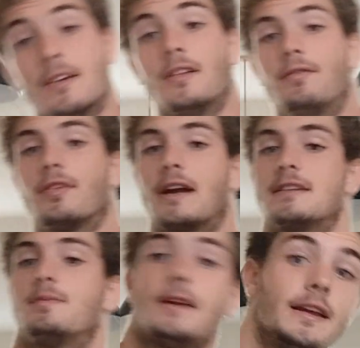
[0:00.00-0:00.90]
of the
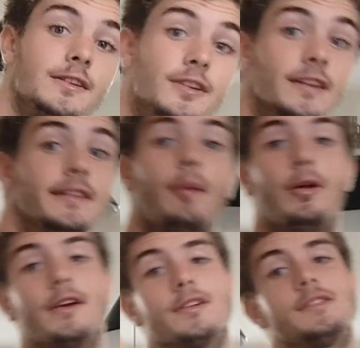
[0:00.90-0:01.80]
recipe. And you can double it
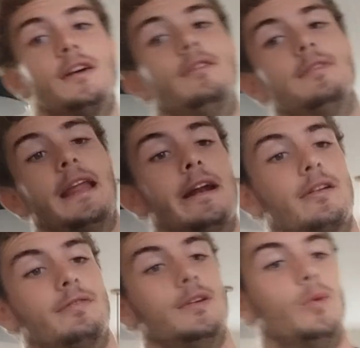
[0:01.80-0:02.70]
yourself later if
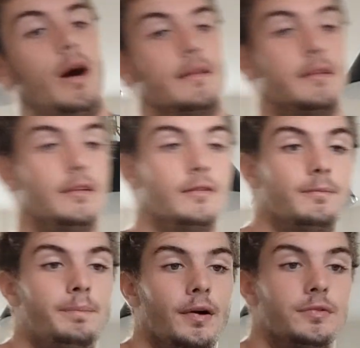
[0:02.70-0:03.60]
you want to,
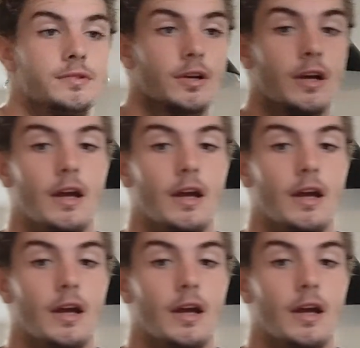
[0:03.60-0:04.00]
poser.